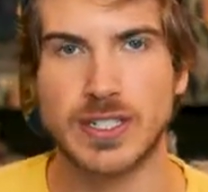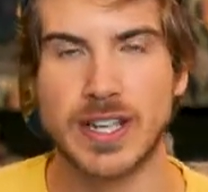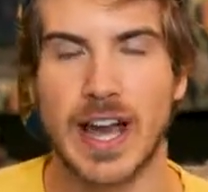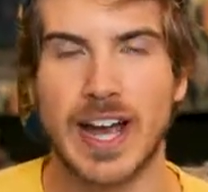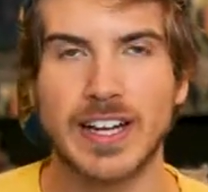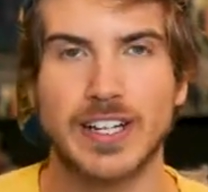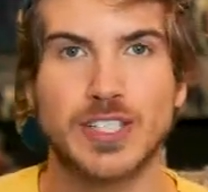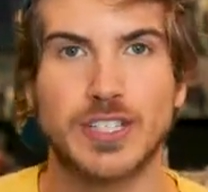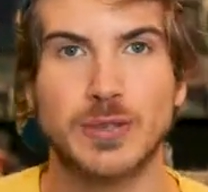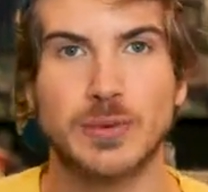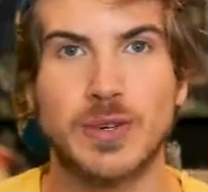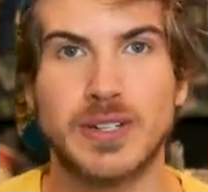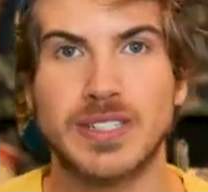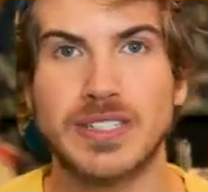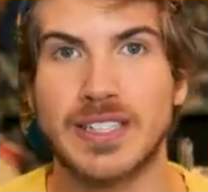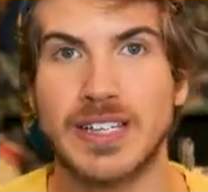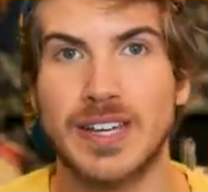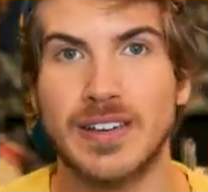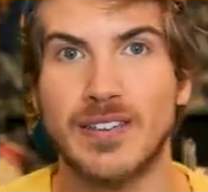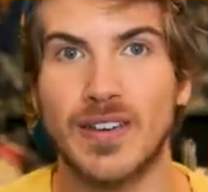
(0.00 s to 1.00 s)
I just want
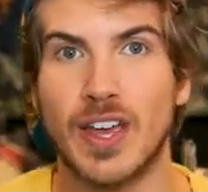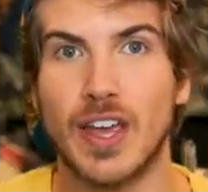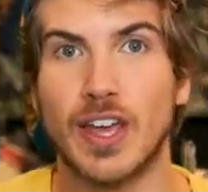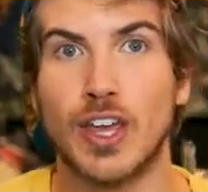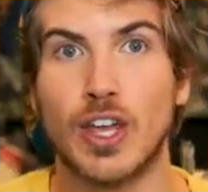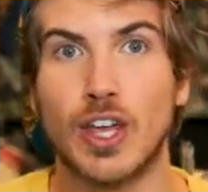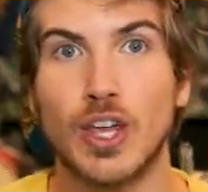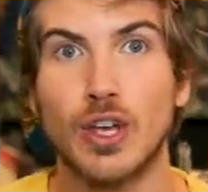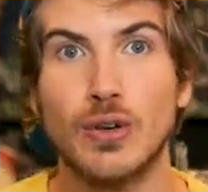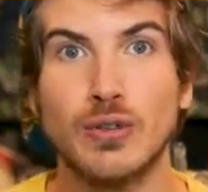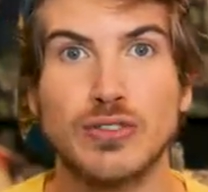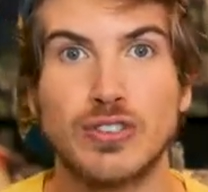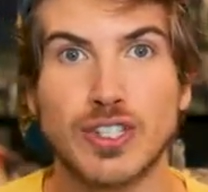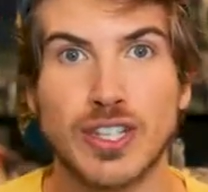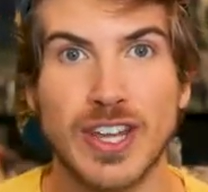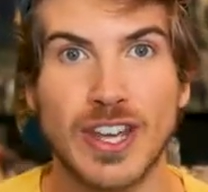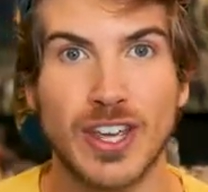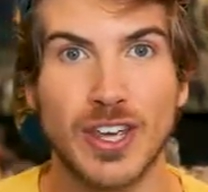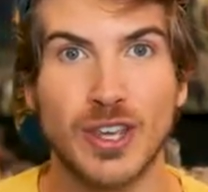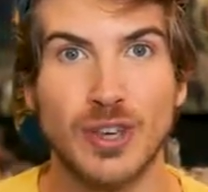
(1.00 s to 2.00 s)
to give a huge
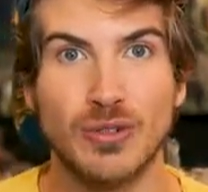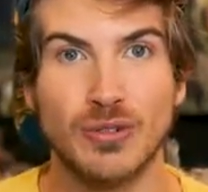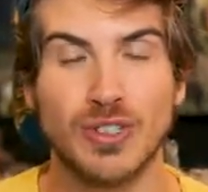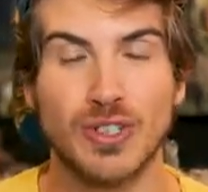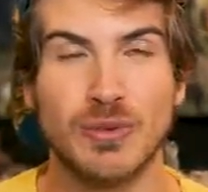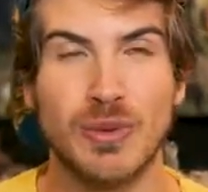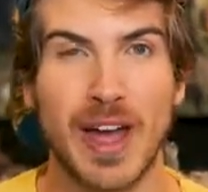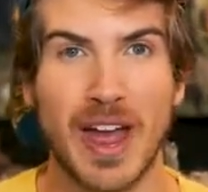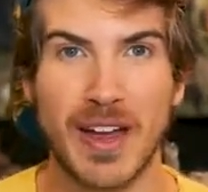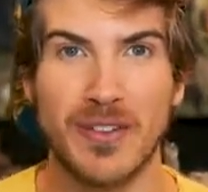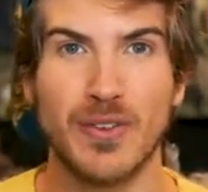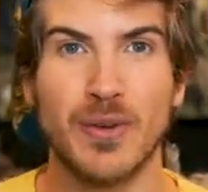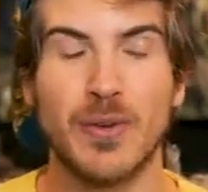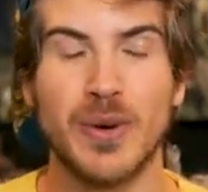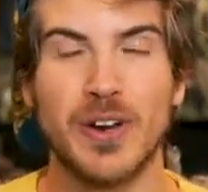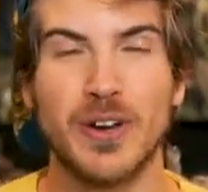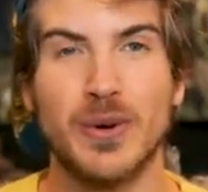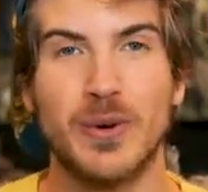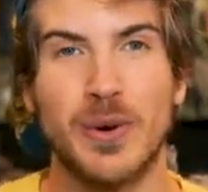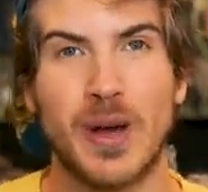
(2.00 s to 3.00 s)
thank you to
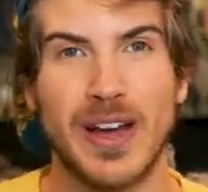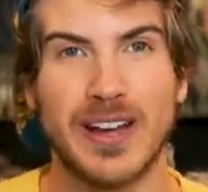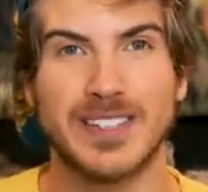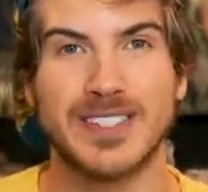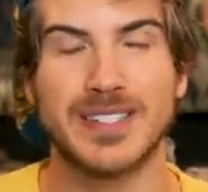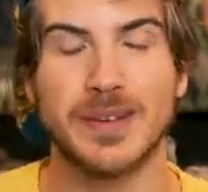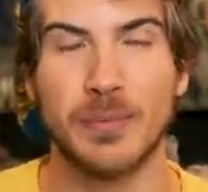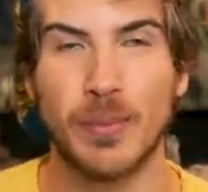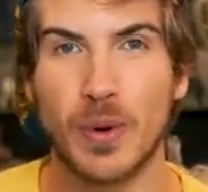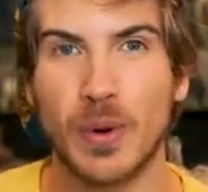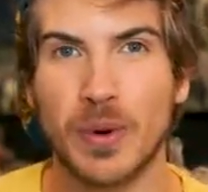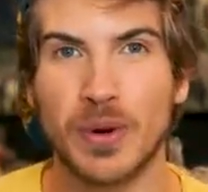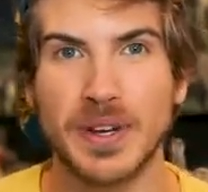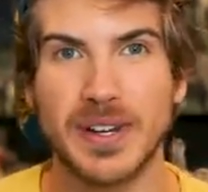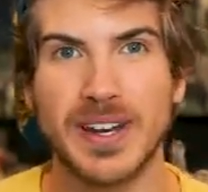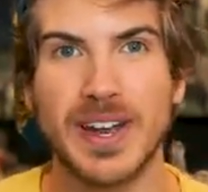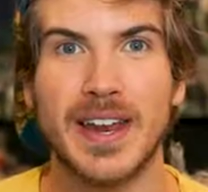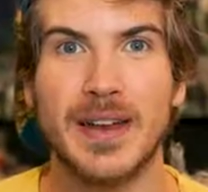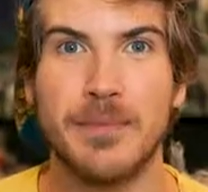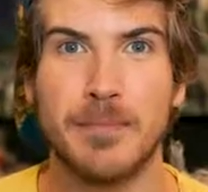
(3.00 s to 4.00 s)
everyone who has
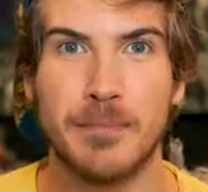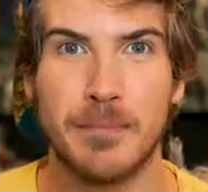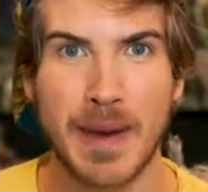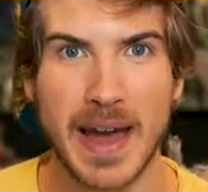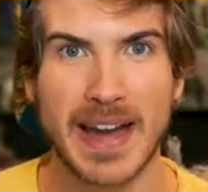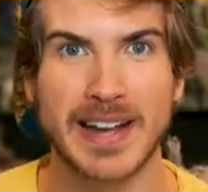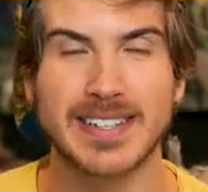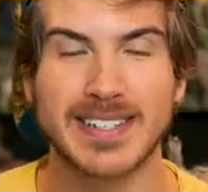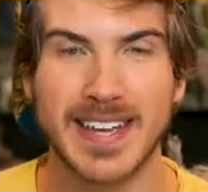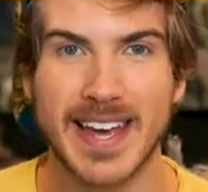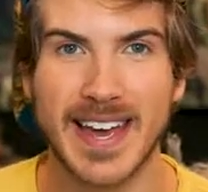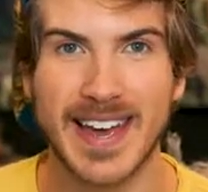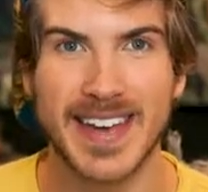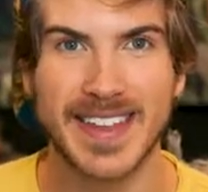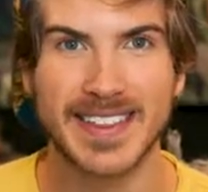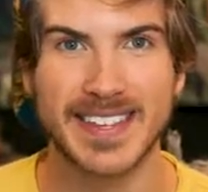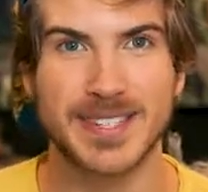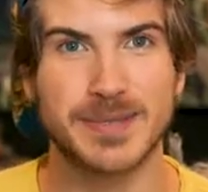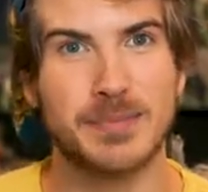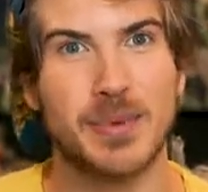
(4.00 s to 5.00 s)
supported and backed
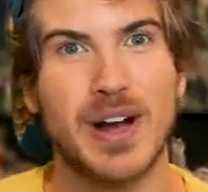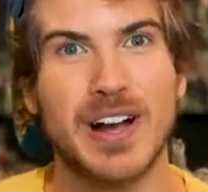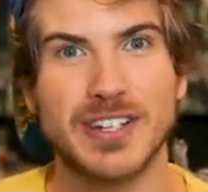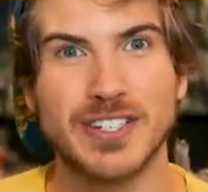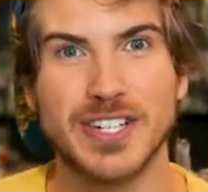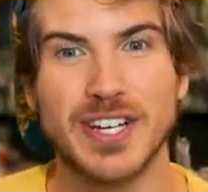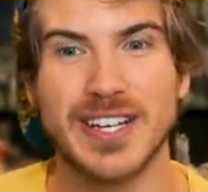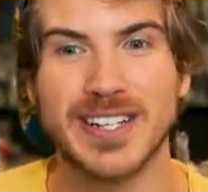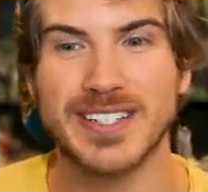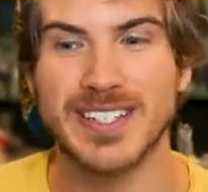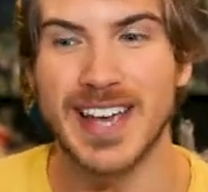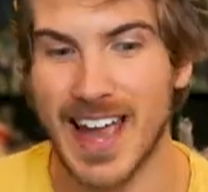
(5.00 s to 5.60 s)
this project.